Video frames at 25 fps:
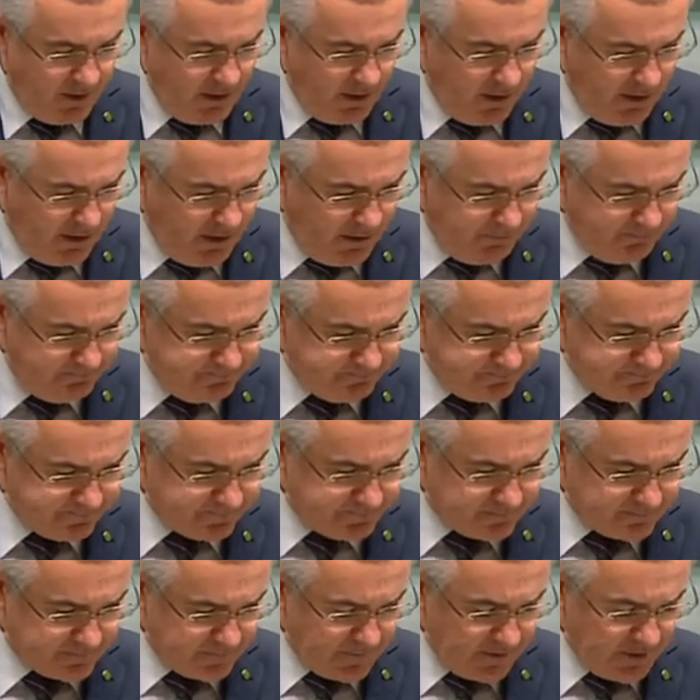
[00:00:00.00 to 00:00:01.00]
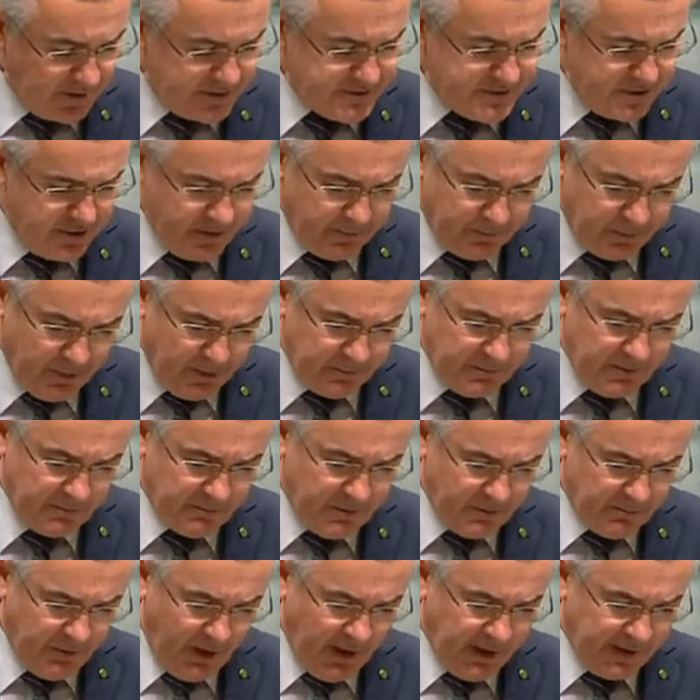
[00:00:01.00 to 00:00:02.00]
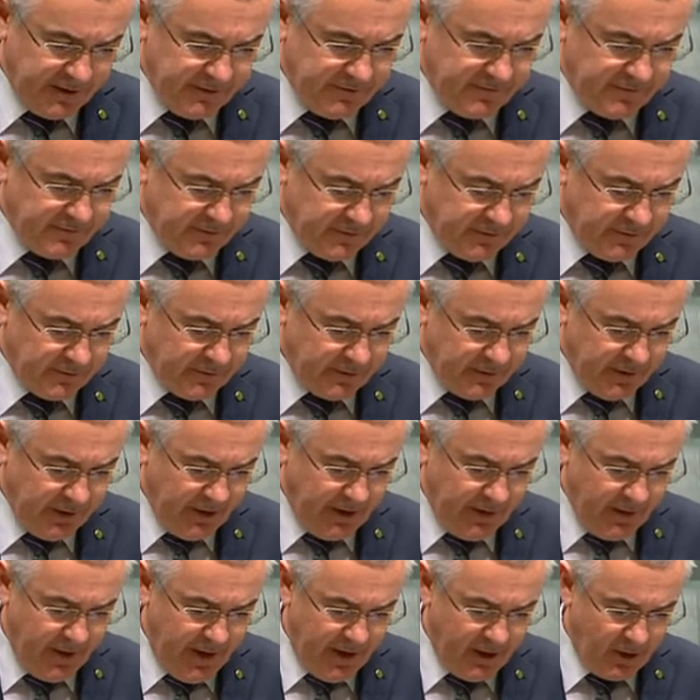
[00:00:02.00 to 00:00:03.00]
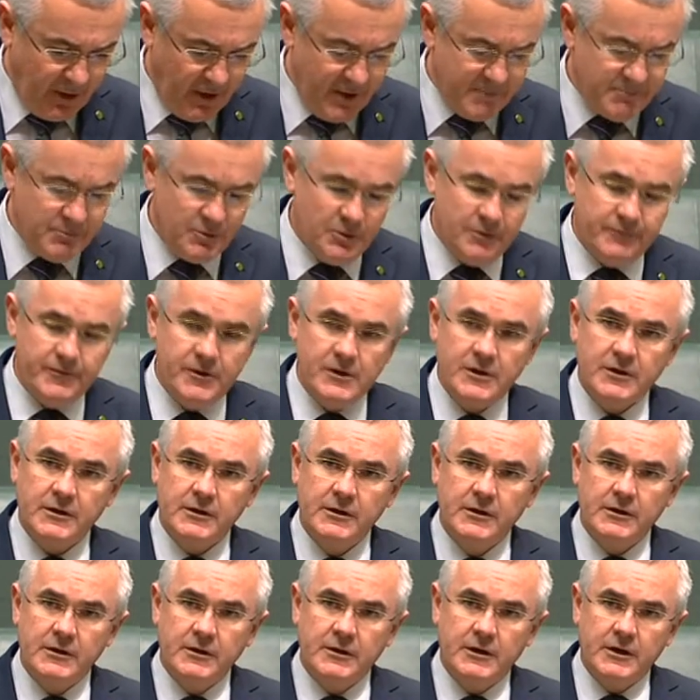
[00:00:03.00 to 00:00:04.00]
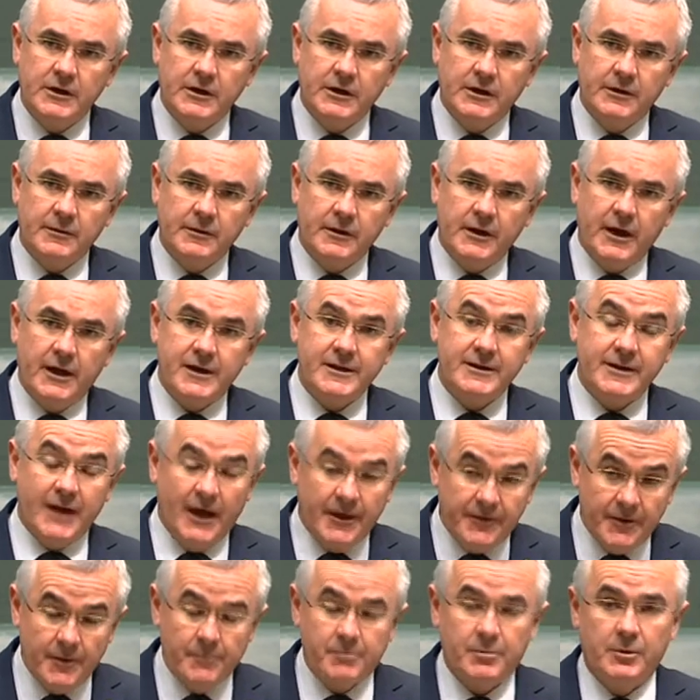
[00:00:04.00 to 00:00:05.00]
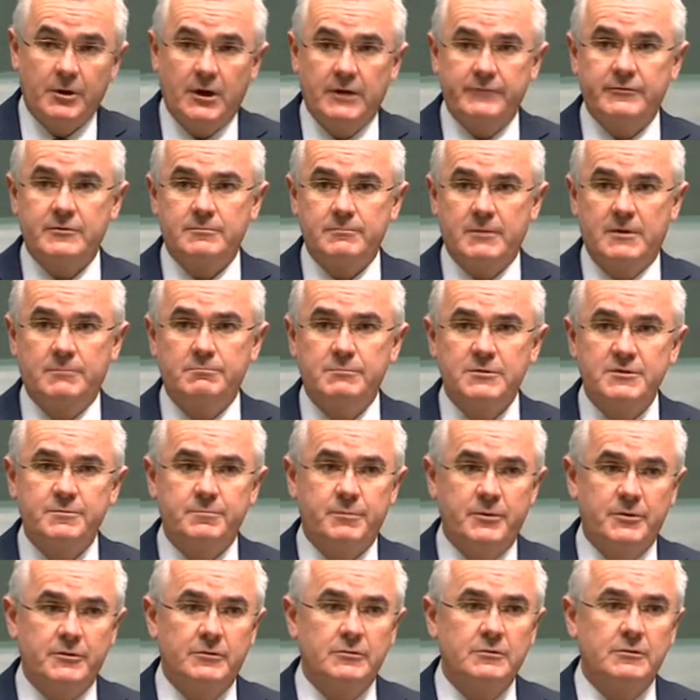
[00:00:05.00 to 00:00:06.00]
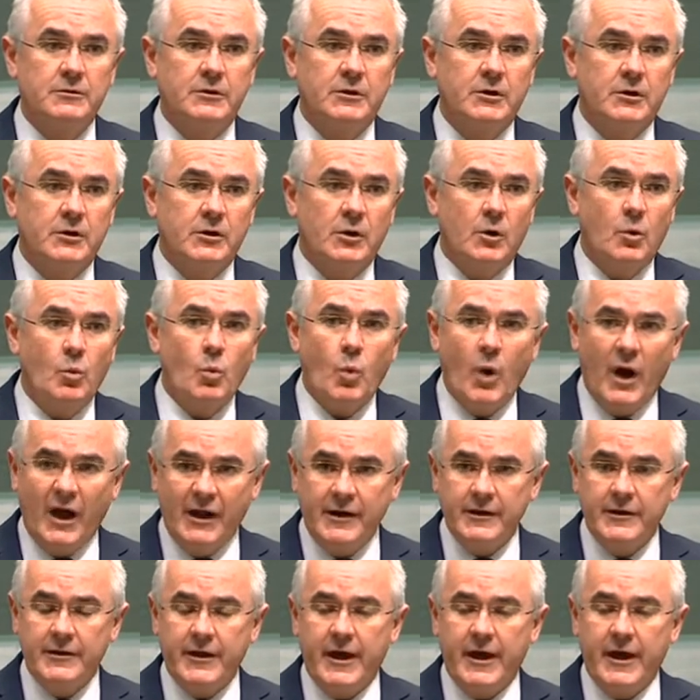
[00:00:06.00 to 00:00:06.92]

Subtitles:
So the problem remains, and I am moving another private member's bill, one